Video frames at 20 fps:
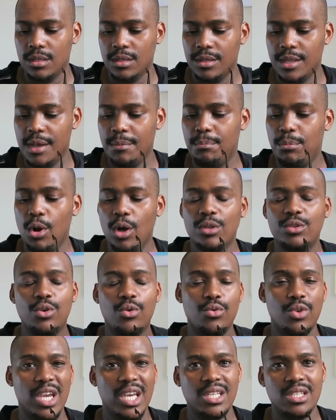they block the
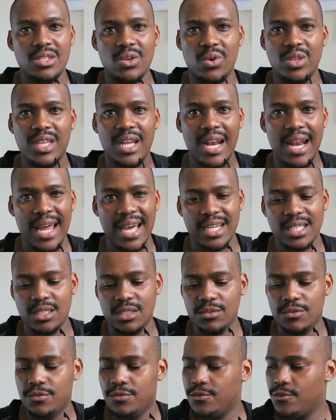rays or the
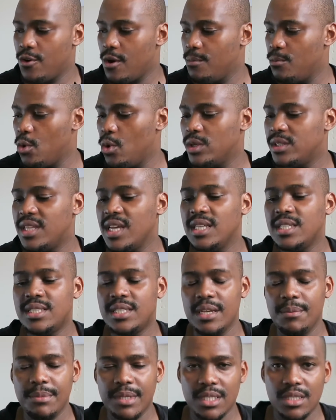light from or they
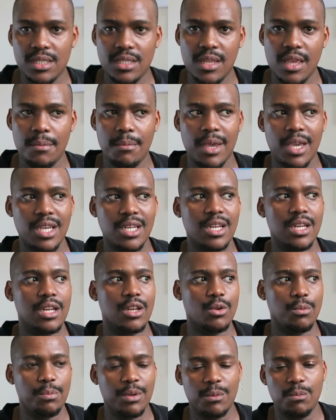dim it they make it a
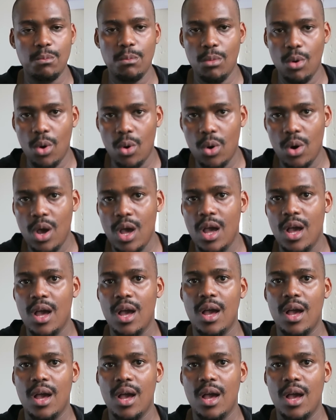little bit more